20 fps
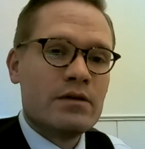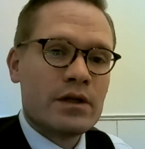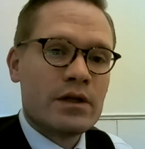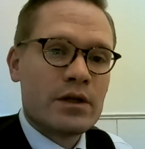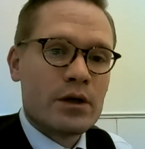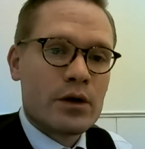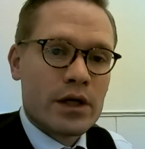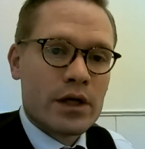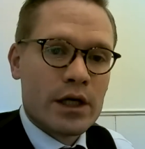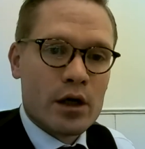
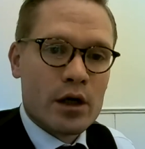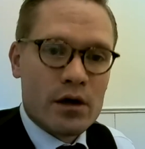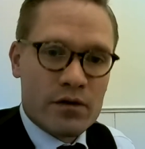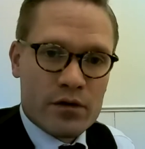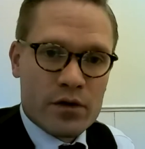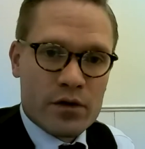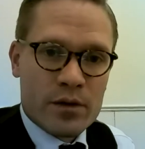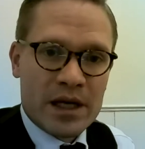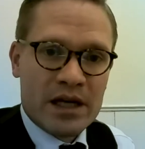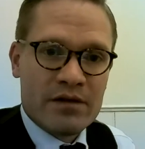even though they
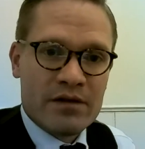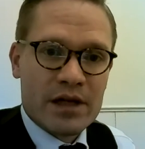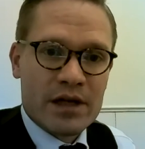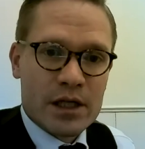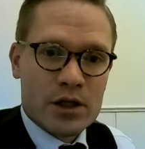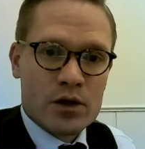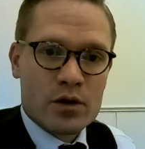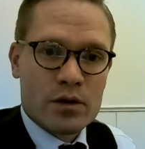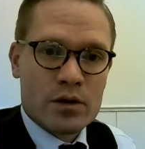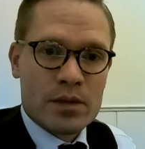often remain
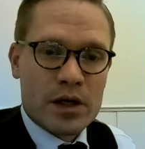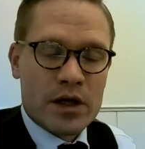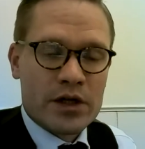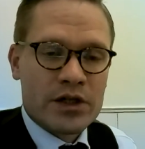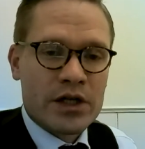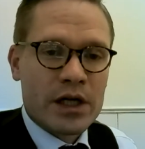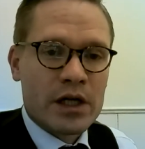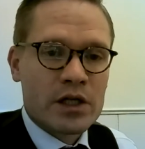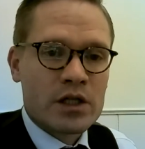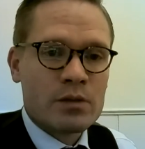vetted to
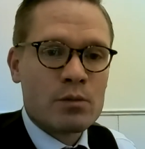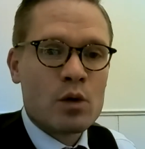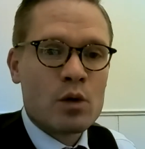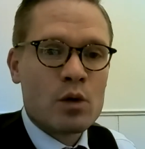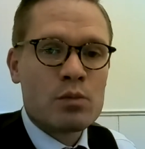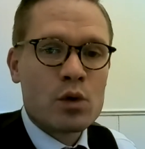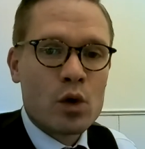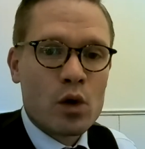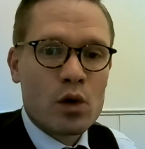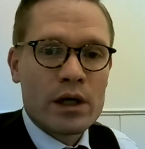impartiality
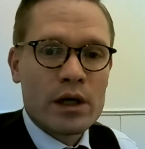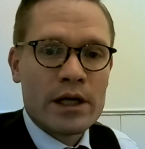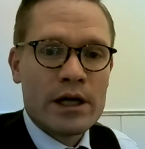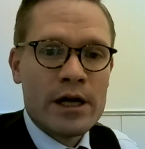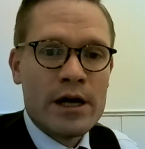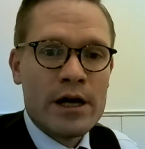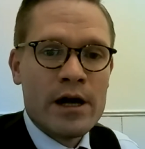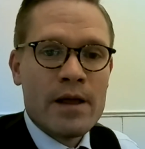more broadly.